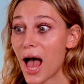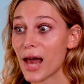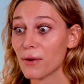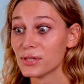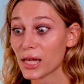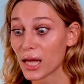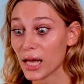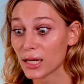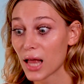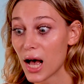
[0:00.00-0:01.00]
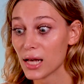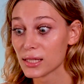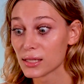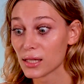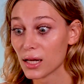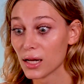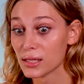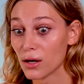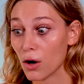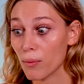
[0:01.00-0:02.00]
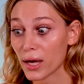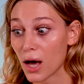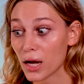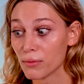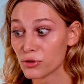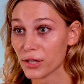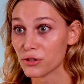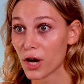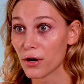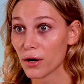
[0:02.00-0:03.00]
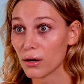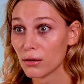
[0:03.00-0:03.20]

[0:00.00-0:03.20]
And I was in class, and I said, "Oh my God, I'm transgender."